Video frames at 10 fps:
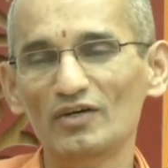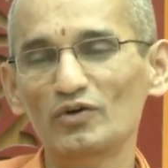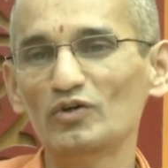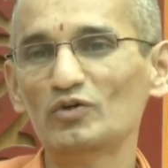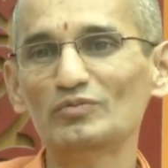
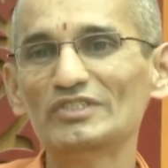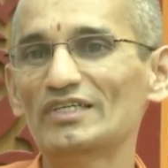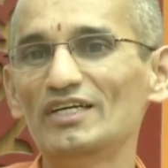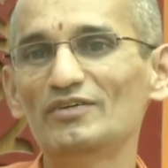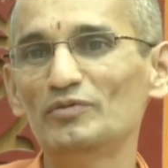to
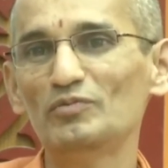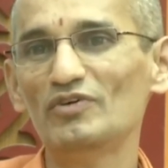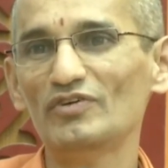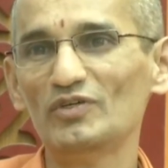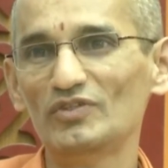mislead
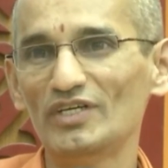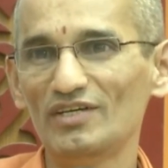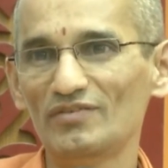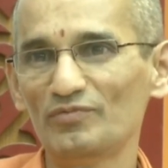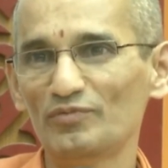people of Ayodhya.